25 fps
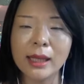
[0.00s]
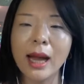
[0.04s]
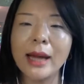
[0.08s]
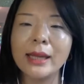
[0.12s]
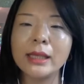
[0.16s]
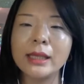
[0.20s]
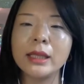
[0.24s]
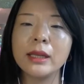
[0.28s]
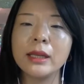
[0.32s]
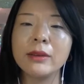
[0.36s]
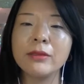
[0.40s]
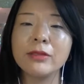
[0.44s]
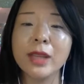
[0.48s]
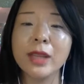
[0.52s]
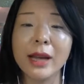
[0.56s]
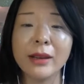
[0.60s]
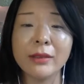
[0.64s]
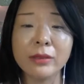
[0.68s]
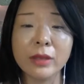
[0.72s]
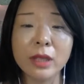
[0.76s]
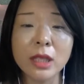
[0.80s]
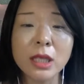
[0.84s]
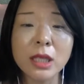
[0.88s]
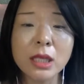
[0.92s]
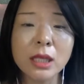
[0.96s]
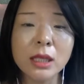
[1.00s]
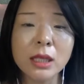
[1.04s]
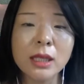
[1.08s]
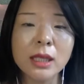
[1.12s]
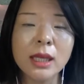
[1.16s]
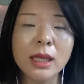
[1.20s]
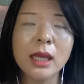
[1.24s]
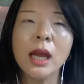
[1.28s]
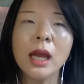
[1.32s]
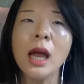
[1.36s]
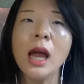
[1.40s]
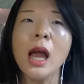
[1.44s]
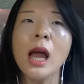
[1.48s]
idea of
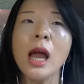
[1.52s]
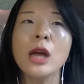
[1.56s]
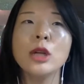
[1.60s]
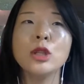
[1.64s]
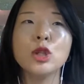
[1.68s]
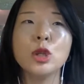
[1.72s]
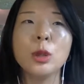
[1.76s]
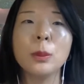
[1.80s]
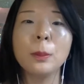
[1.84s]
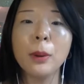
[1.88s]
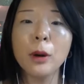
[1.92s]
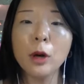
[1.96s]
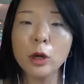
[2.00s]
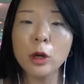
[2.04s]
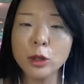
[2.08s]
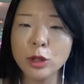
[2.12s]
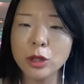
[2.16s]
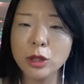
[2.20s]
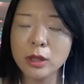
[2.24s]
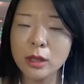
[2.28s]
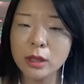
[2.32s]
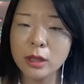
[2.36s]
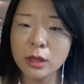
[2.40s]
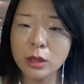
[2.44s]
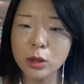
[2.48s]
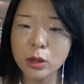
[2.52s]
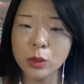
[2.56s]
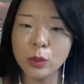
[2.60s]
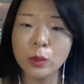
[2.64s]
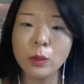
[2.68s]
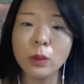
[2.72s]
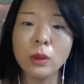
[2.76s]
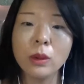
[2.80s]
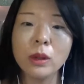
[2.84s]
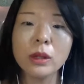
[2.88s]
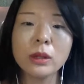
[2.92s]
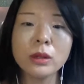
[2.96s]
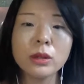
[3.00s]
diversity to push this
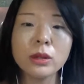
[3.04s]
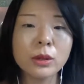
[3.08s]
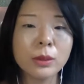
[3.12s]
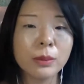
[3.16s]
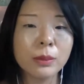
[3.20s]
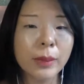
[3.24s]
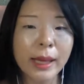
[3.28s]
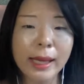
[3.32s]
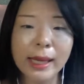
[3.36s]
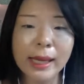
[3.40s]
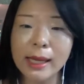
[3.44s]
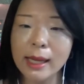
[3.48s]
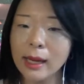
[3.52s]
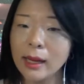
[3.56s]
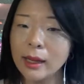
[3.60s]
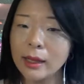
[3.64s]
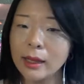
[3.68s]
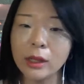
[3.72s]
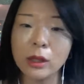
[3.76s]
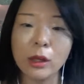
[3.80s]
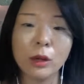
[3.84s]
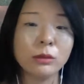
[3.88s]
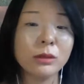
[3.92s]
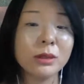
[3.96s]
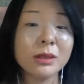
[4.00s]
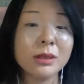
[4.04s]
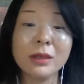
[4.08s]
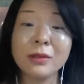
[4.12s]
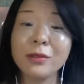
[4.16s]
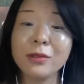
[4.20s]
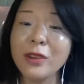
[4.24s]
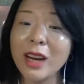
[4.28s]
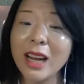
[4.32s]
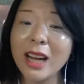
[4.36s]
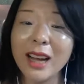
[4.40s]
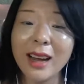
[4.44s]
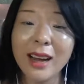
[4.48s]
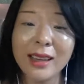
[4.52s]
tool to make,
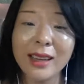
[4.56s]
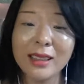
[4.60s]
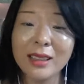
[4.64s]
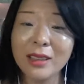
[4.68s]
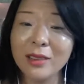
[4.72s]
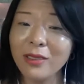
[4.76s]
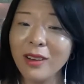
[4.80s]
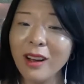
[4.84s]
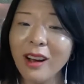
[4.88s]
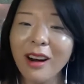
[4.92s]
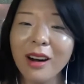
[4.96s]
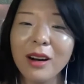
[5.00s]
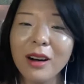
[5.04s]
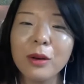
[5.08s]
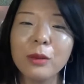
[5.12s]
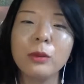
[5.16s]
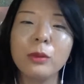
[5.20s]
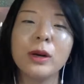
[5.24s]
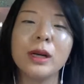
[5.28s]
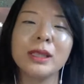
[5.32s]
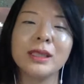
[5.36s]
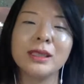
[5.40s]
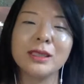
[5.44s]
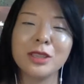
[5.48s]
different kind of artwork.